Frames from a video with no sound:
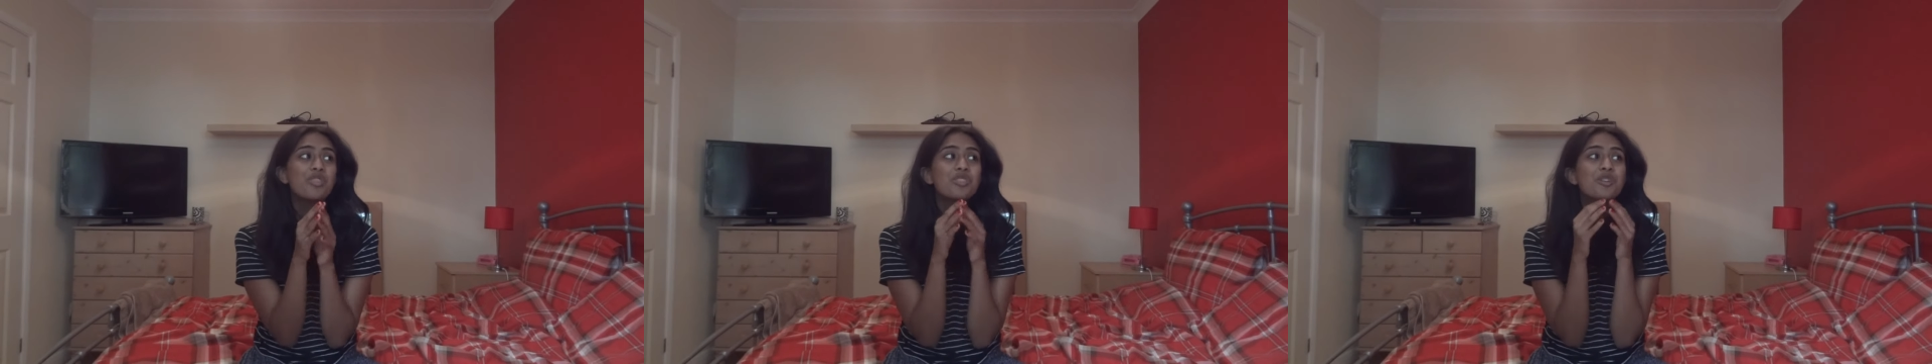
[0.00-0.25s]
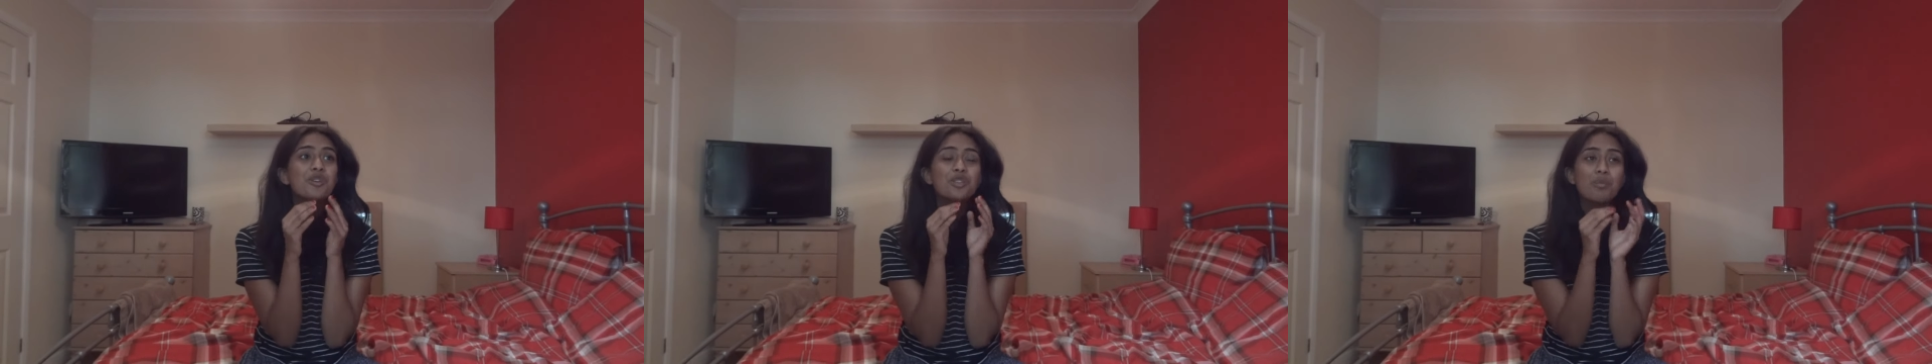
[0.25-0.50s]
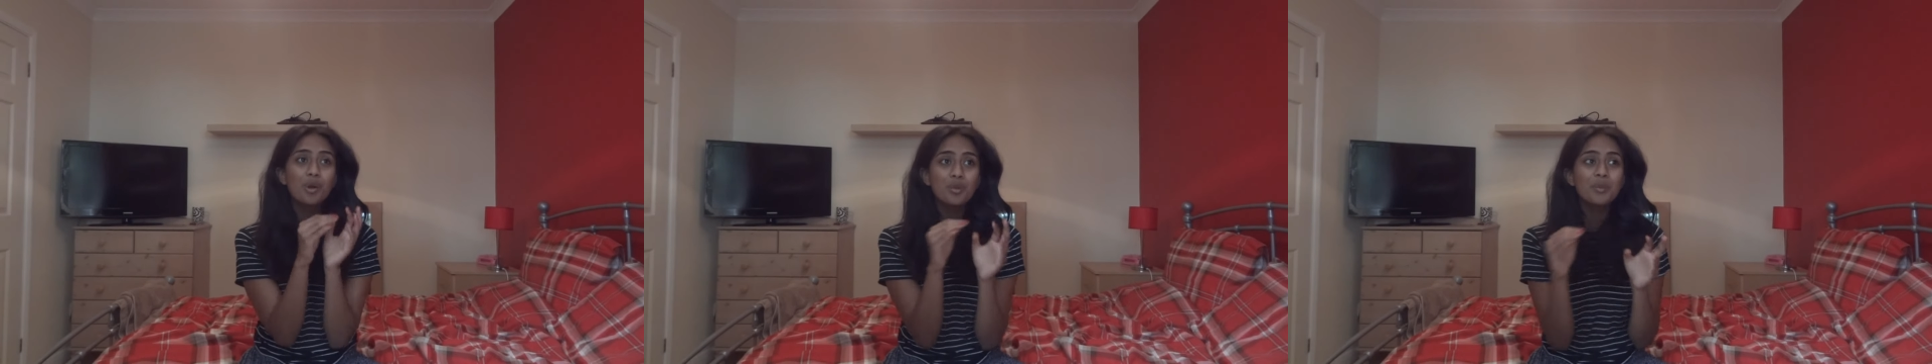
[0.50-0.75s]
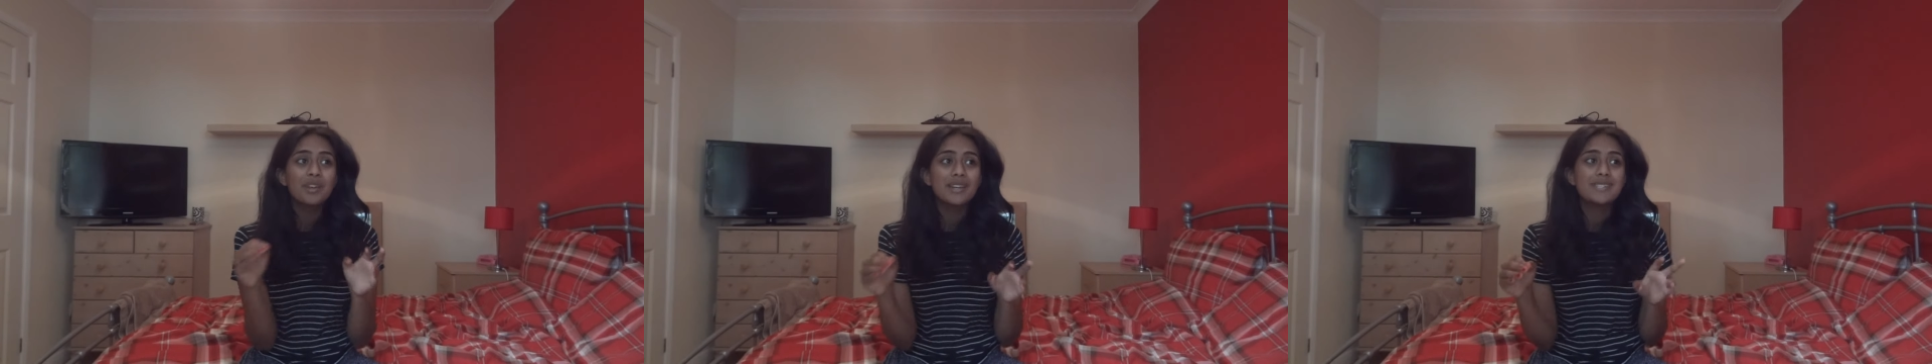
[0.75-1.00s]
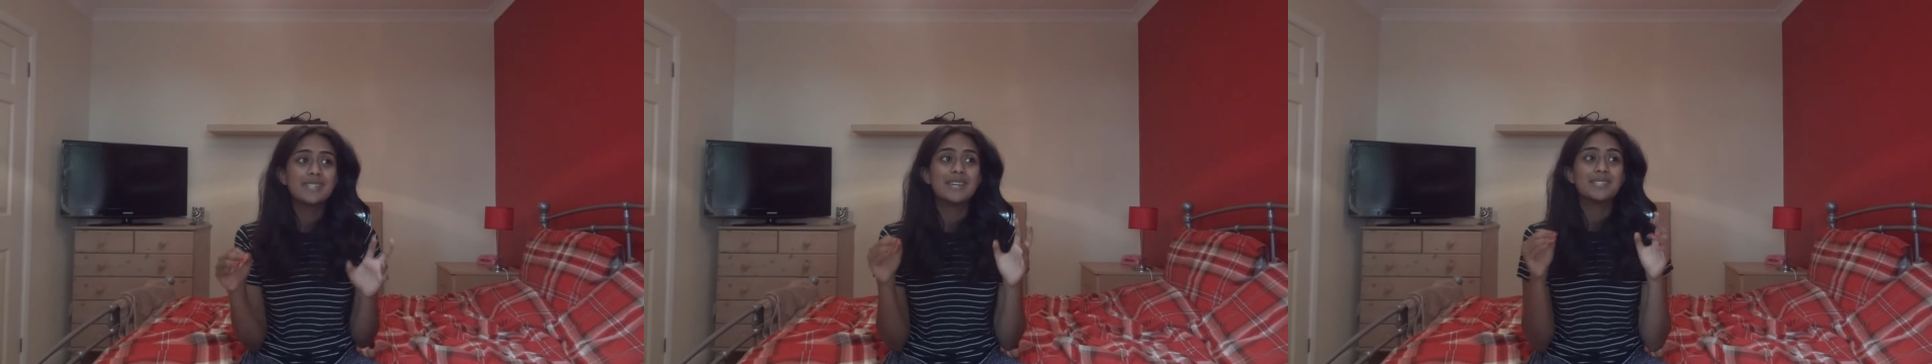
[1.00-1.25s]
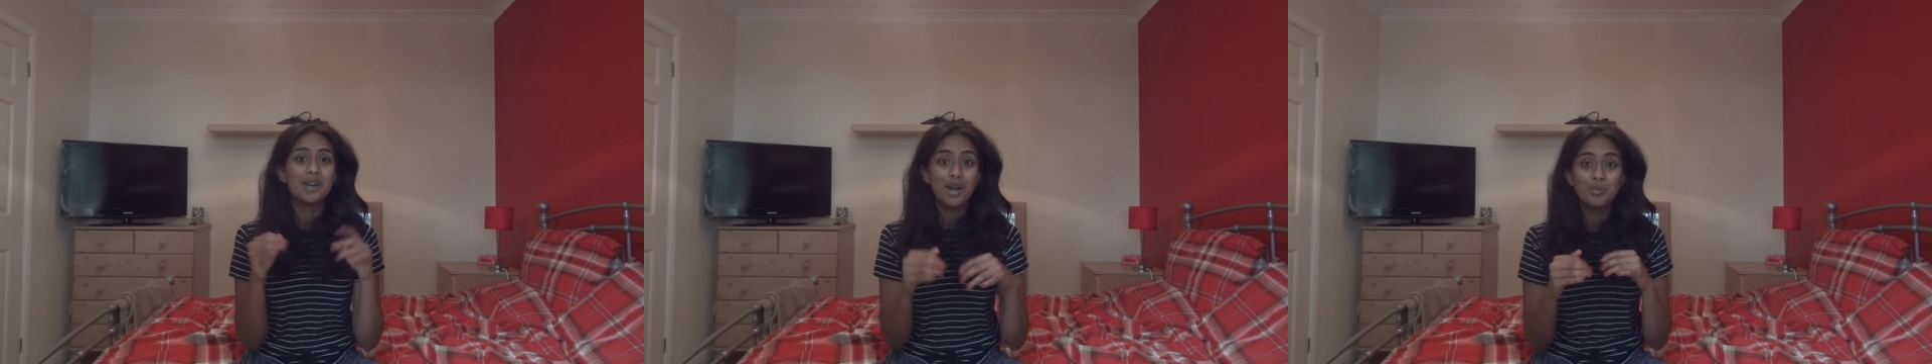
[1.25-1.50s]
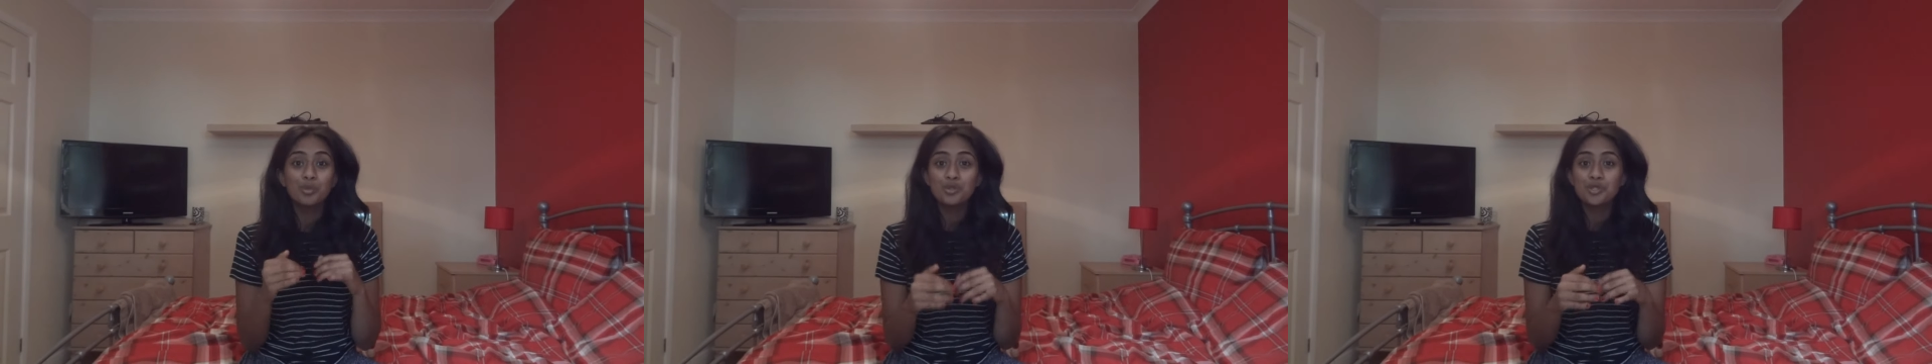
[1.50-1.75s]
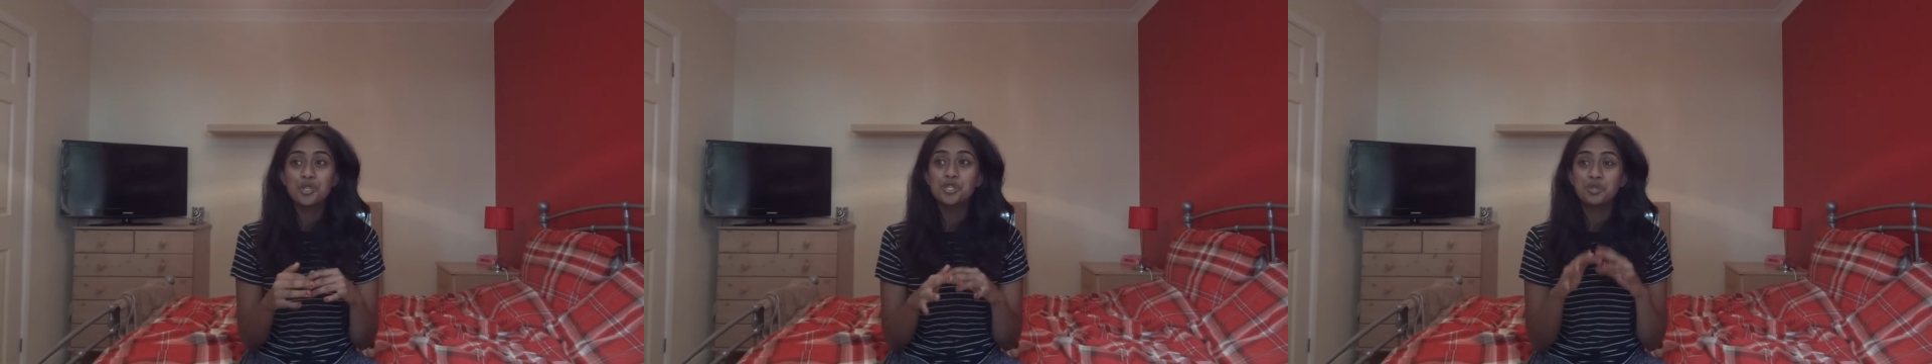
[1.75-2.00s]
you know, the moment I said, I'm
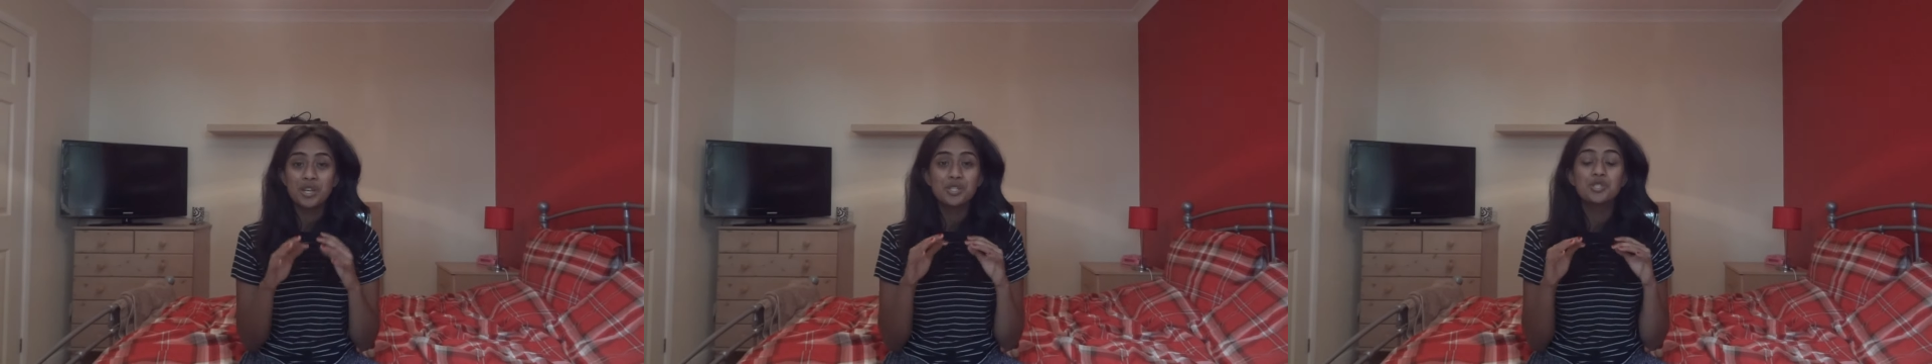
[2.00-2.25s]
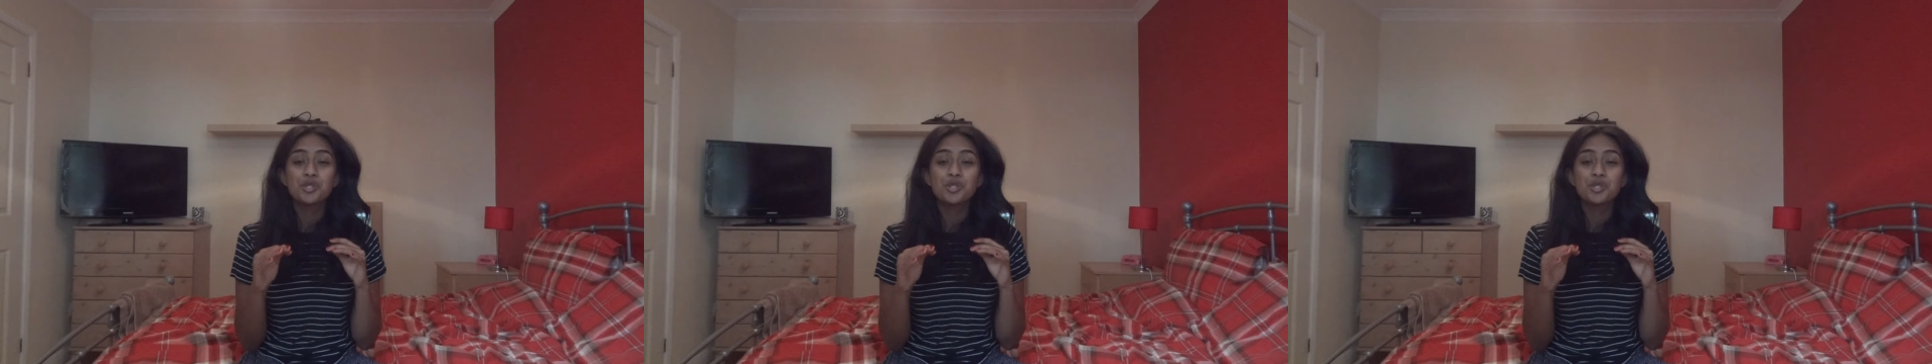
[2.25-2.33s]
also stressed,